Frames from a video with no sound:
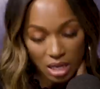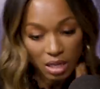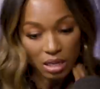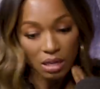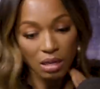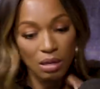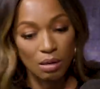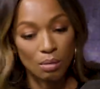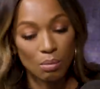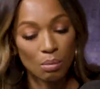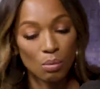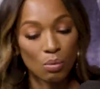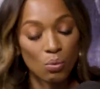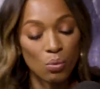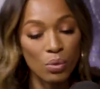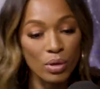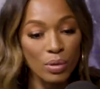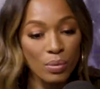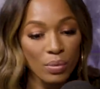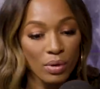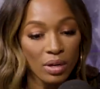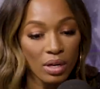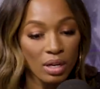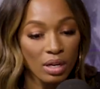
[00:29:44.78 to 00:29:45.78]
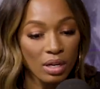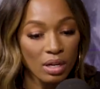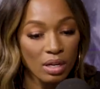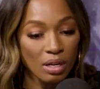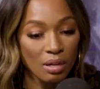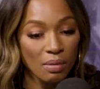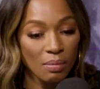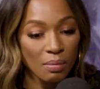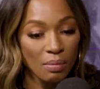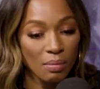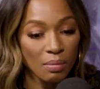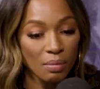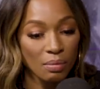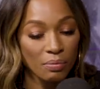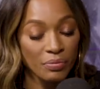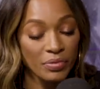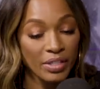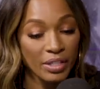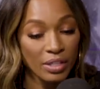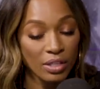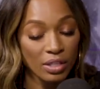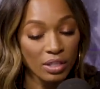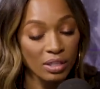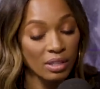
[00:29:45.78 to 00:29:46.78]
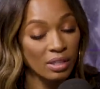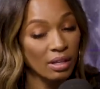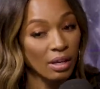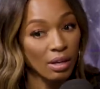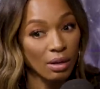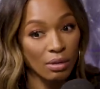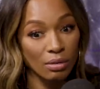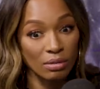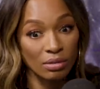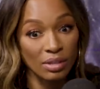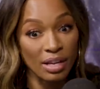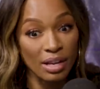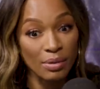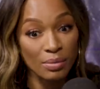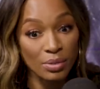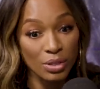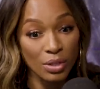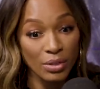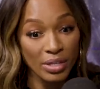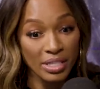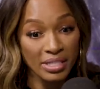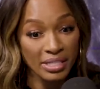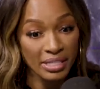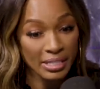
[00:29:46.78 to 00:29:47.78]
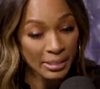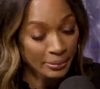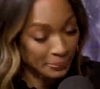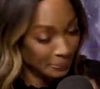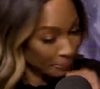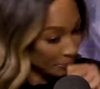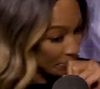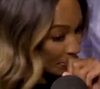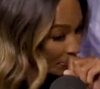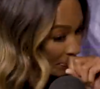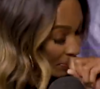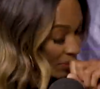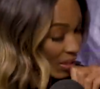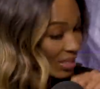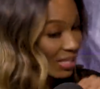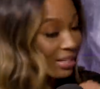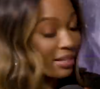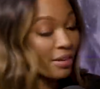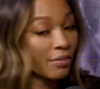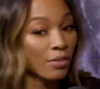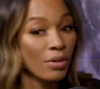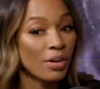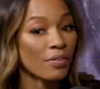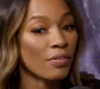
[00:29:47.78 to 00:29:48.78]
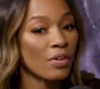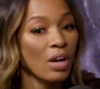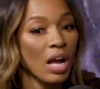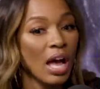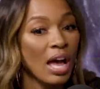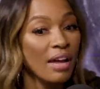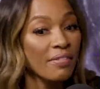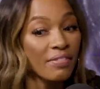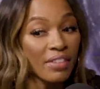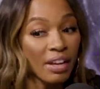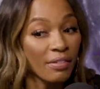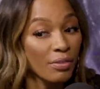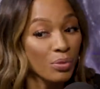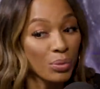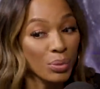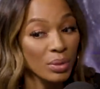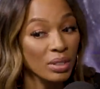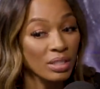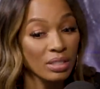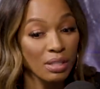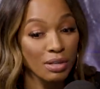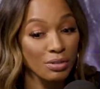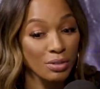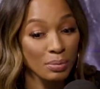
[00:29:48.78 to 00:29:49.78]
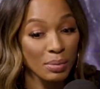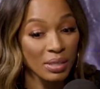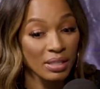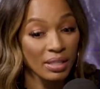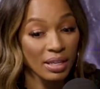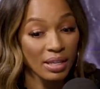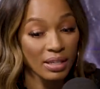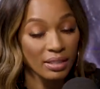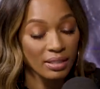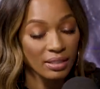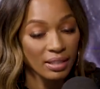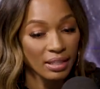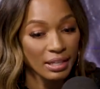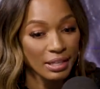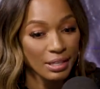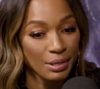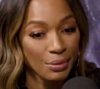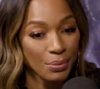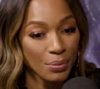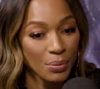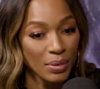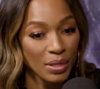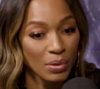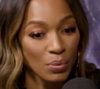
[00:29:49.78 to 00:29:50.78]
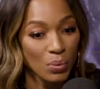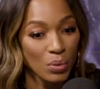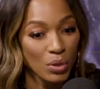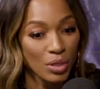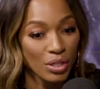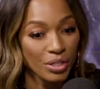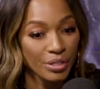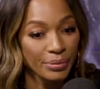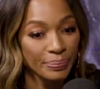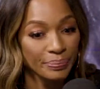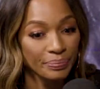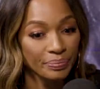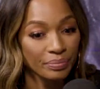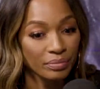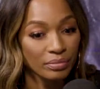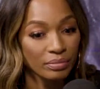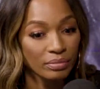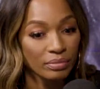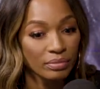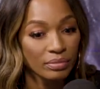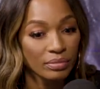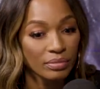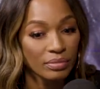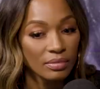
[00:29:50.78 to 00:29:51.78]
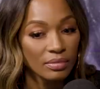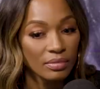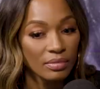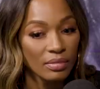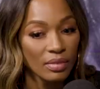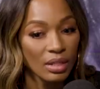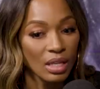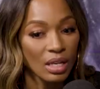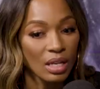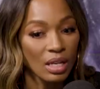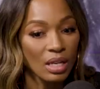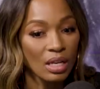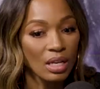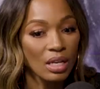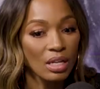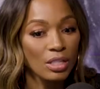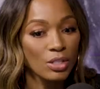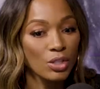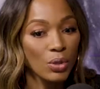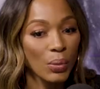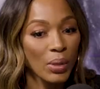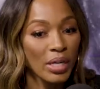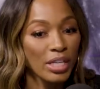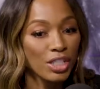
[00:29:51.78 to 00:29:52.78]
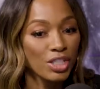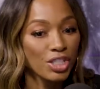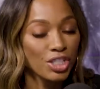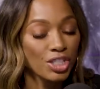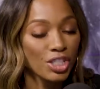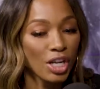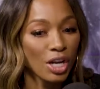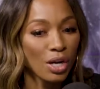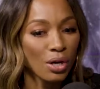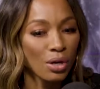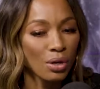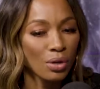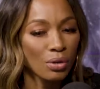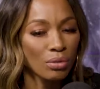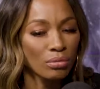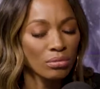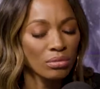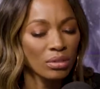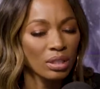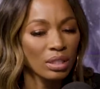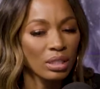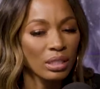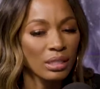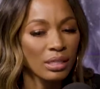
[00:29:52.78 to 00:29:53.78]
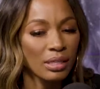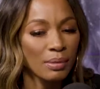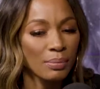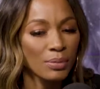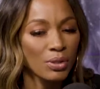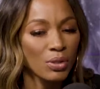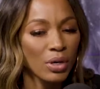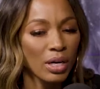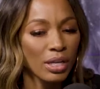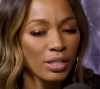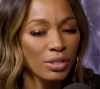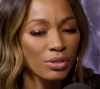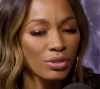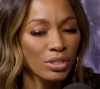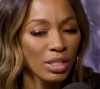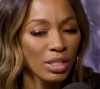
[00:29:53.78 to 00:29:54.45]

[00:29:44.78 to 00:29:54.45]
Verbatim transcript: Um, we were um the yo that was crazy because I never ever I've never really talked about that. Uh, we were doing a show, and um, you know how you